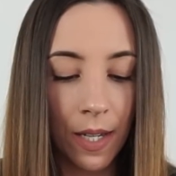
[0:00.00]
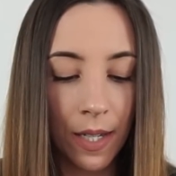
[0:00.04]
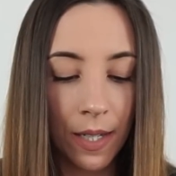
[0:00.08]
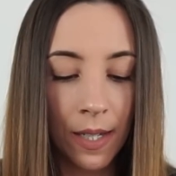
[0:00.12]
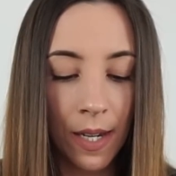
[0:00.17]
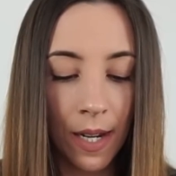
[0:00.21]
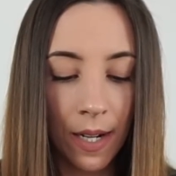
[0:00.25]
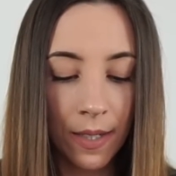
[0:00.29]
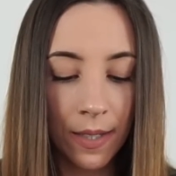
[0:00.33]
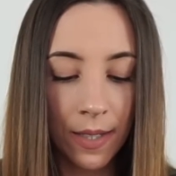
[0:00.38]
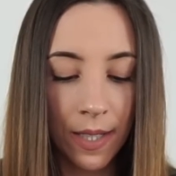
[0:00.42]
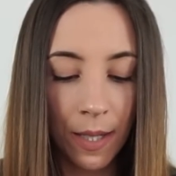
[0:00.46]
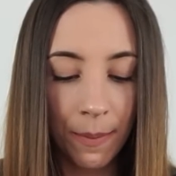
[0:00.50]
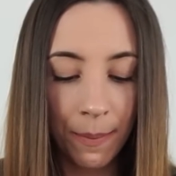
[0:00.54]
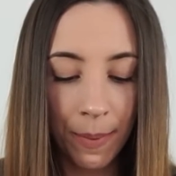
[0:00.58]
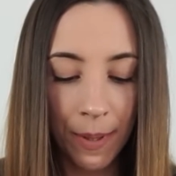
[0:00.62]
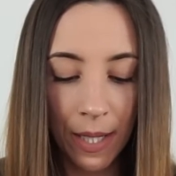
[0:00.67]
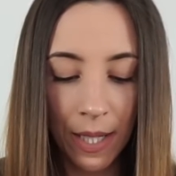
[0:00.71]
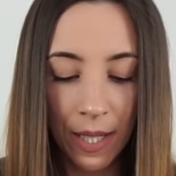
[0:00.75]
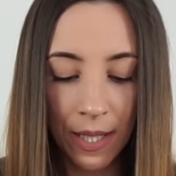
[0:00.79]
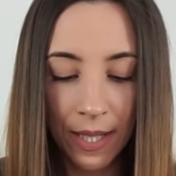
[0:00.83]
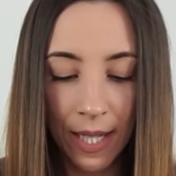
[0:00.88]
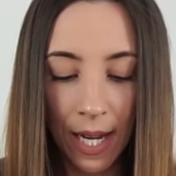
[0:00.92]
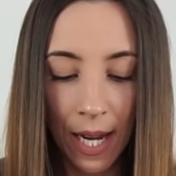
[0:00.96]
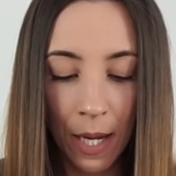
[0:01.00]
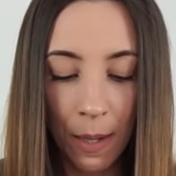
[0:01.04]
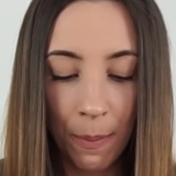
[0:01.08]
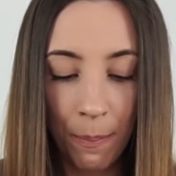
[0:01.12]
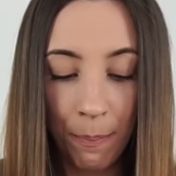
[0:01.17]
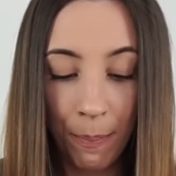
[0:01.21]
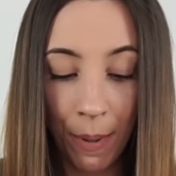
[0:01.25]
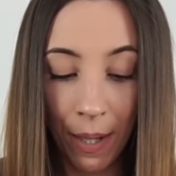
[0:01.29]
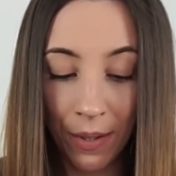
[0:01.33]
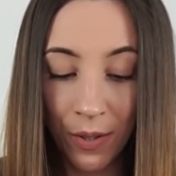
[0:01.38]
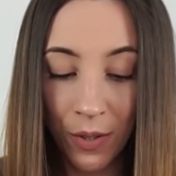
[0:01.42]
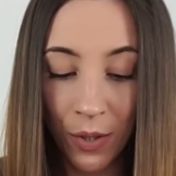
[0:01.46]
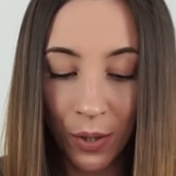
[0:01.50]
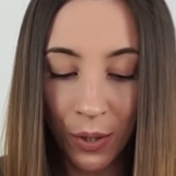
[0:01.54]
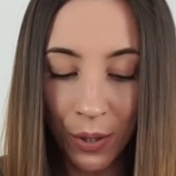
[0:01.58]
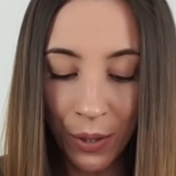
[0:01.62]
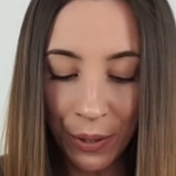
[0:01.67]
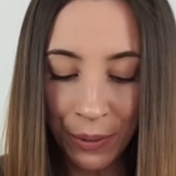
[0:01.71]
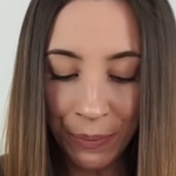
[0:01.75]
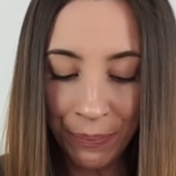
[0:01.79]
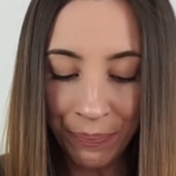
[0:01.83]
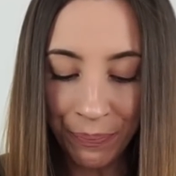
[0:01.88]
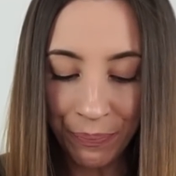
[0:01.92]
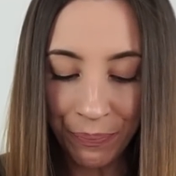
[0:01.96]
Next up is a
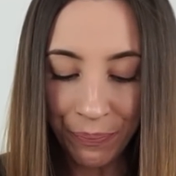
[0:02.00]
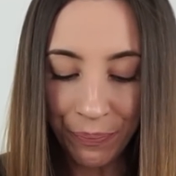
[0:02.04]
bundle.